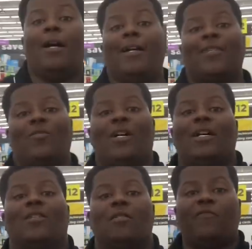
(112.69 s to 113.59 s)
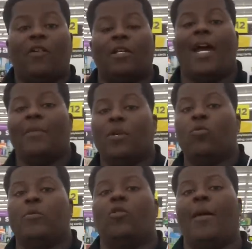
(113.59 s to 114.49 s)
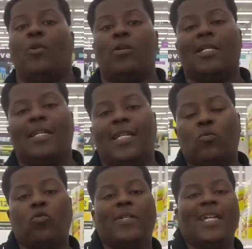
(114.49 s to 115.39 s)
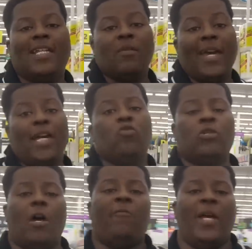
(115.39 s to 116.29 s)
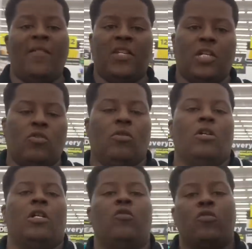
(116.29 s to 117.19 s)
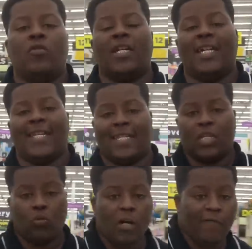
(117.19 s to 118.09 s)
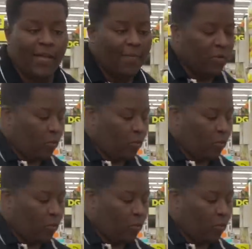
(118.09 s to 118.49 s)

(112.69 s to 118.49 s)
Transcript: All right, squad, so the first item that we'll be grabbing on the list, we'll be getting some Angel Soft bath tissue. You can either get the 12 family